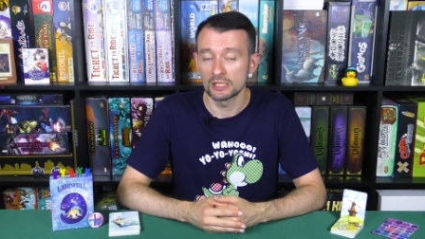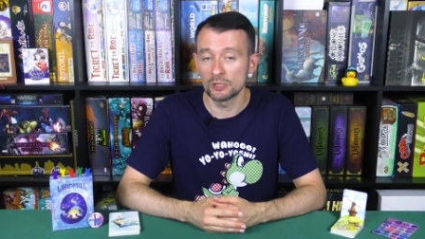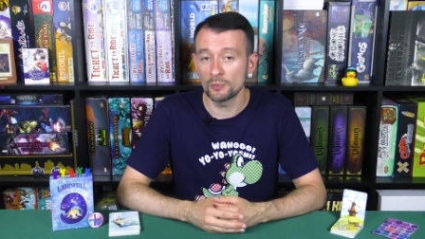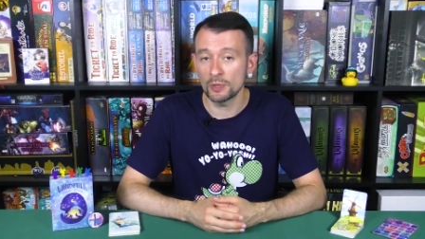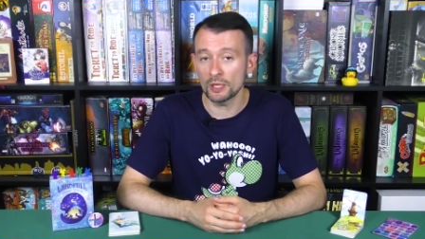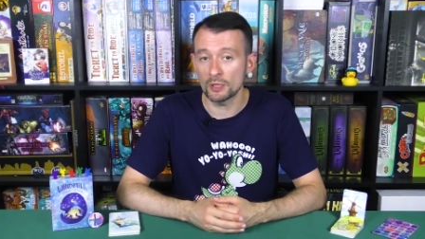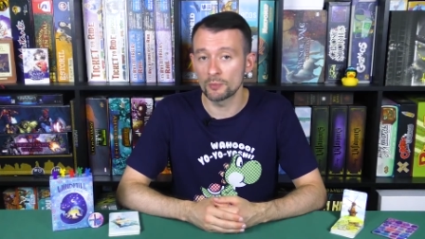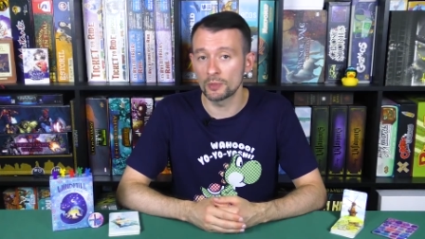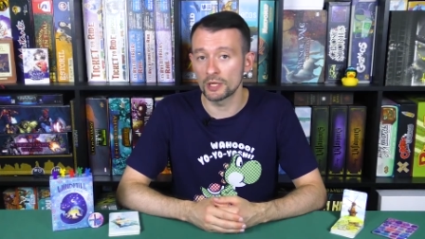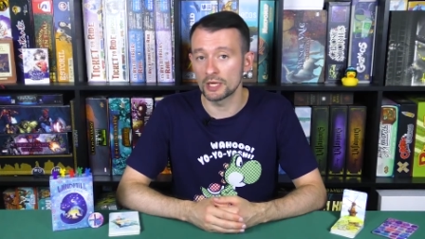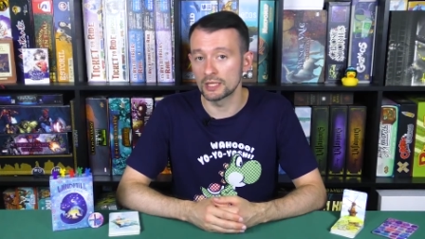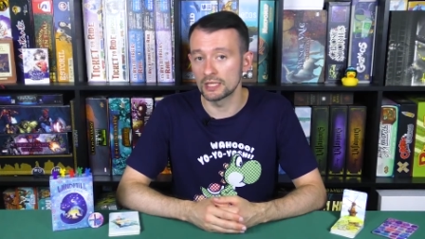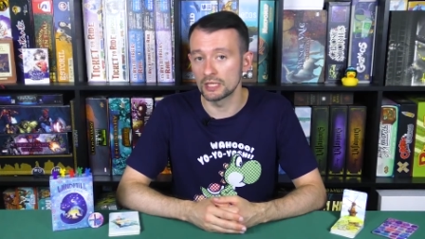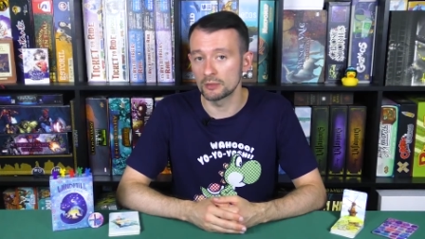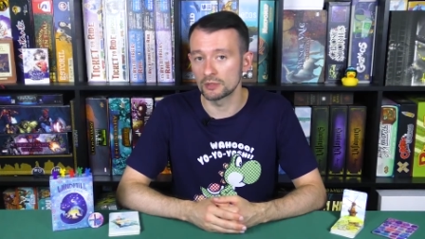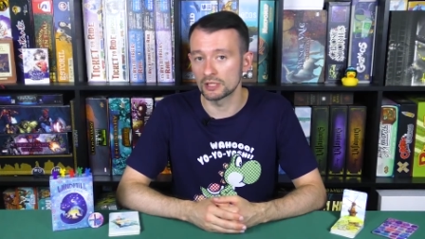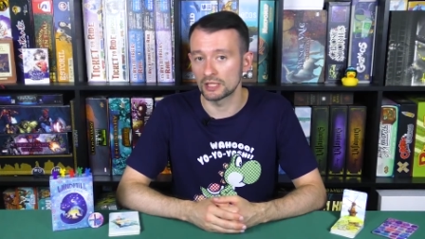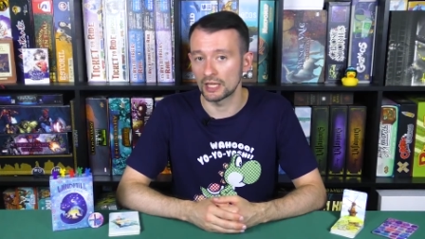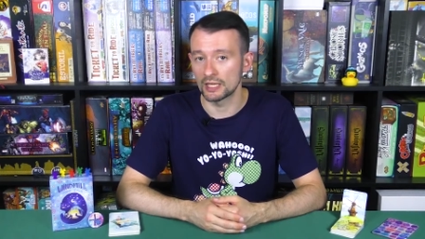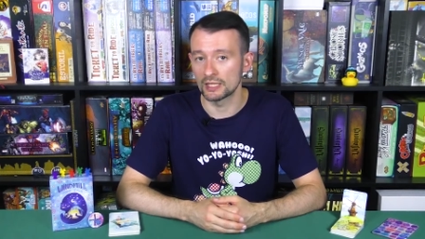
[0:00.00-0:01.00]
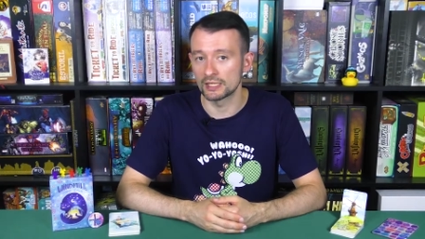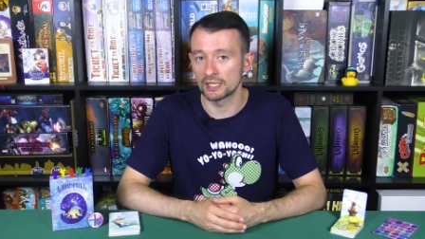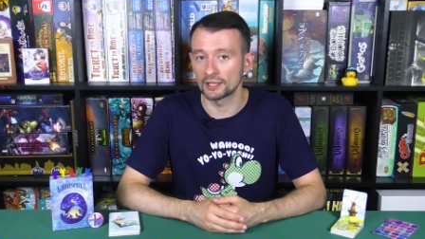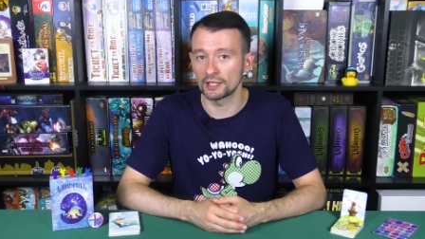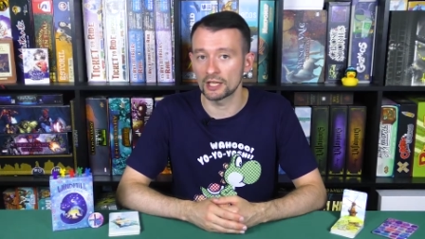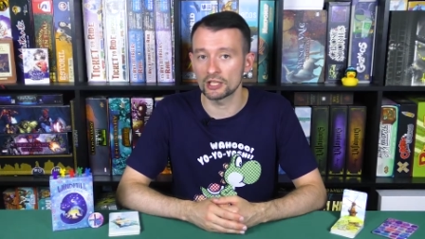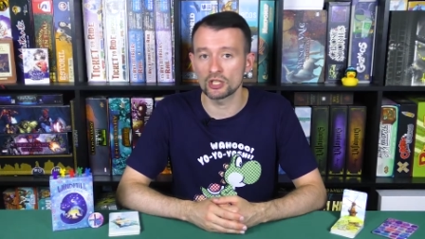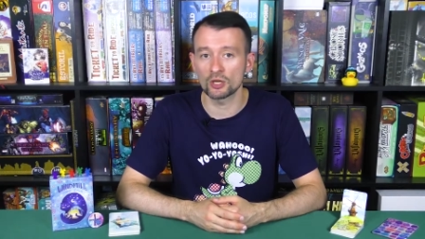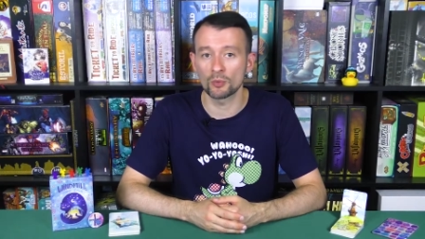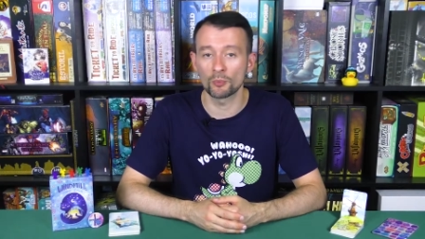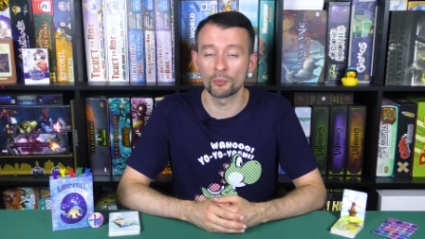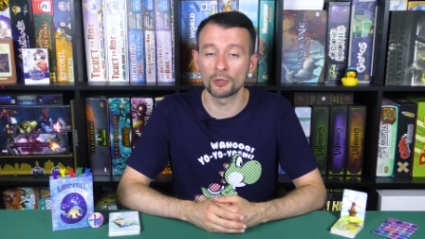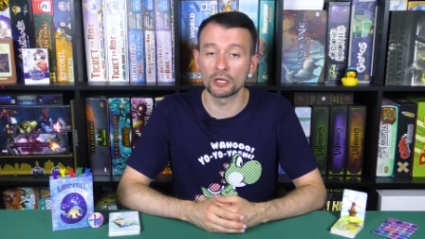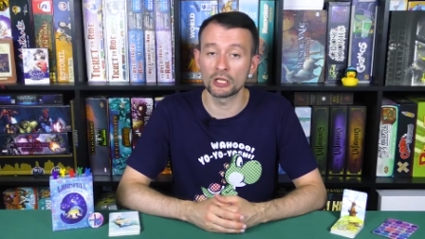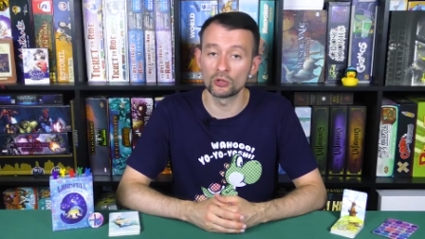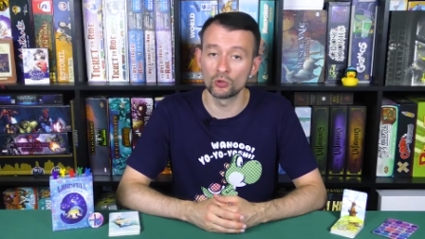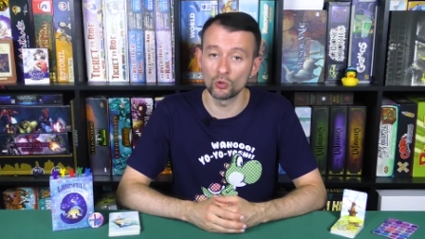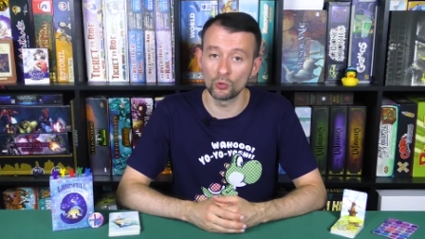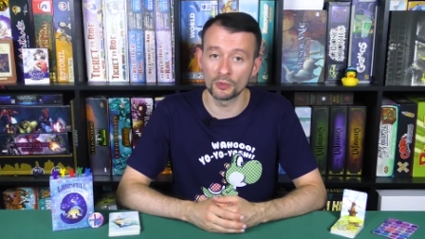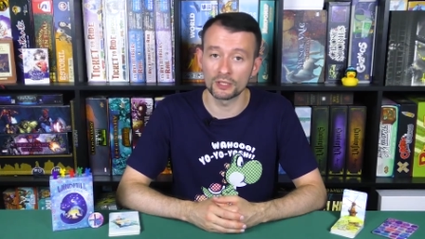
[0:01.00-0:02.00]
Now, the player's task is to
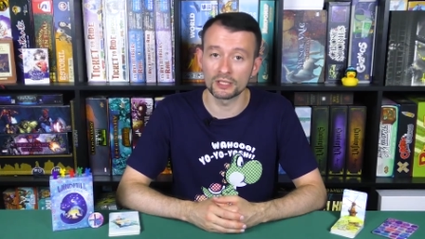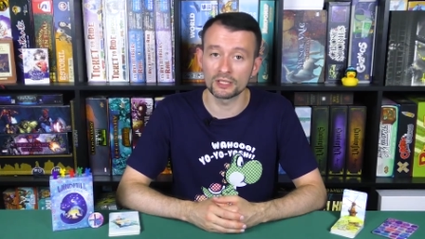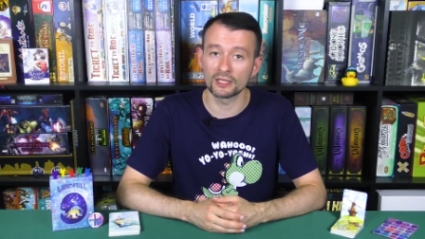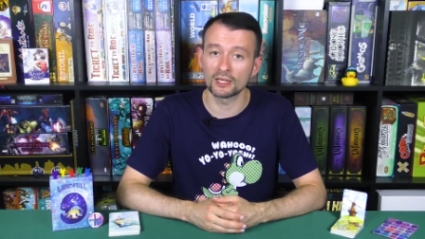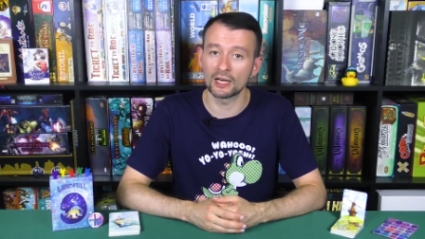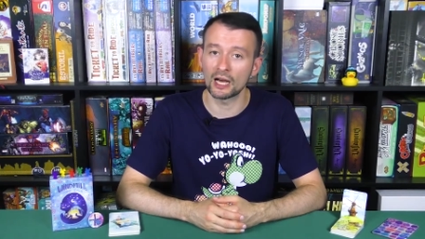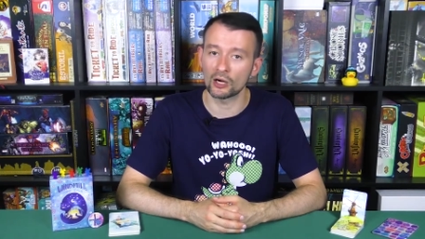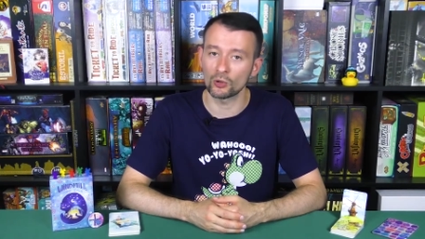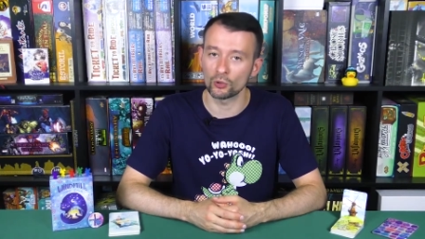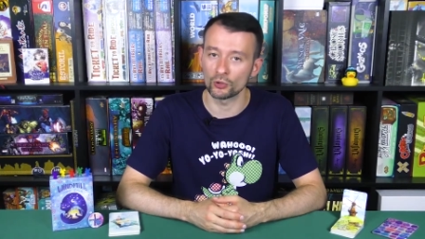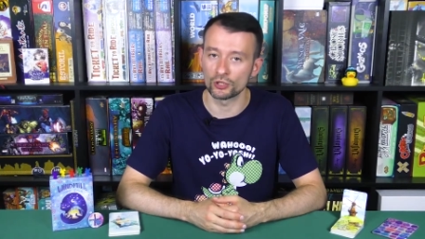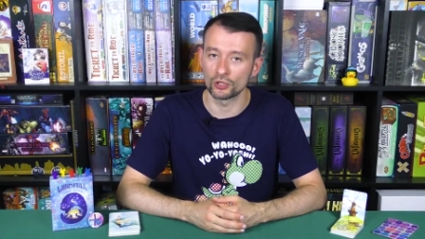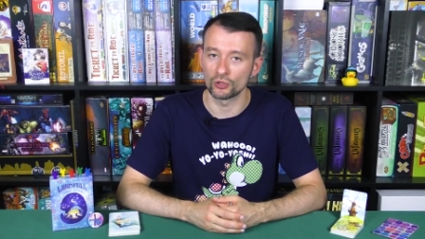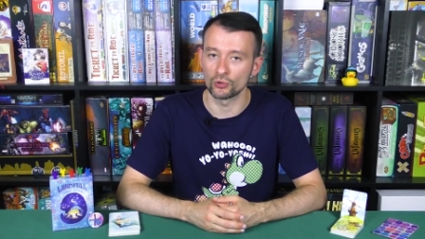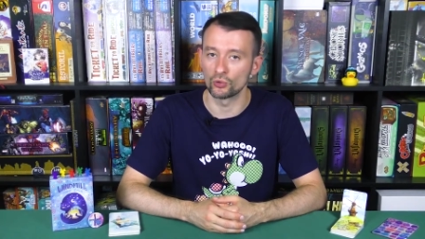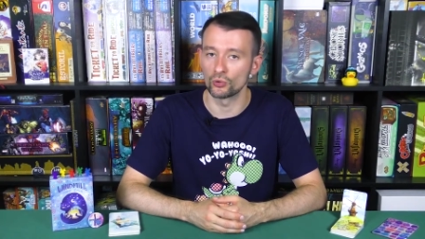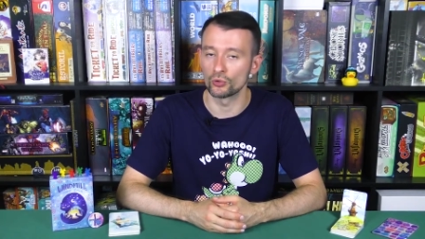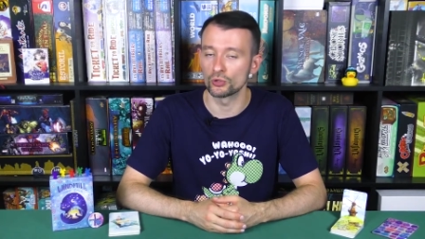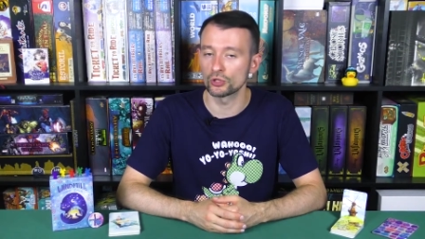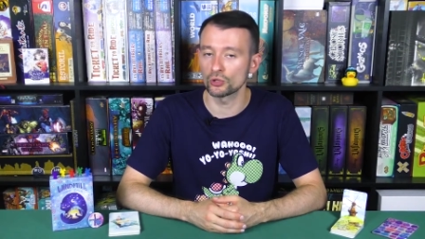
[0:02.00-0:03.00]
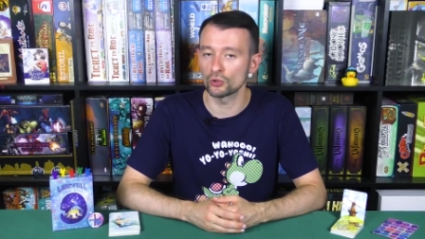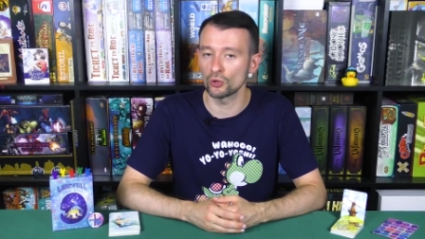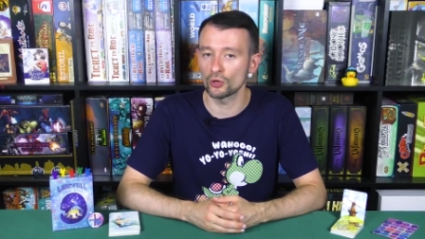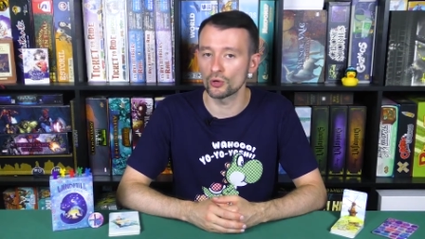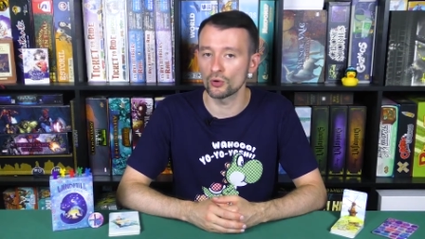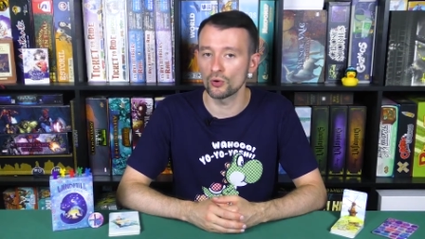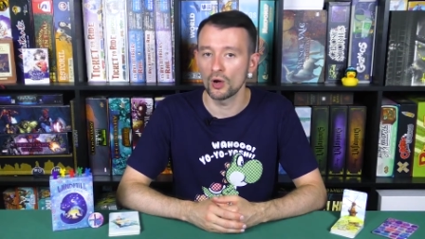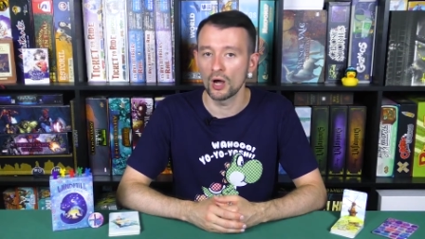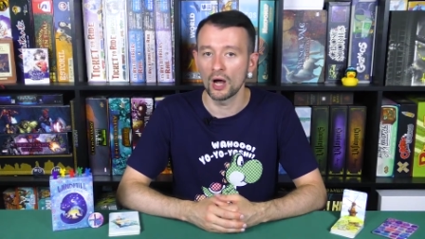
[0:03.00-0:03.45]
come up with a short story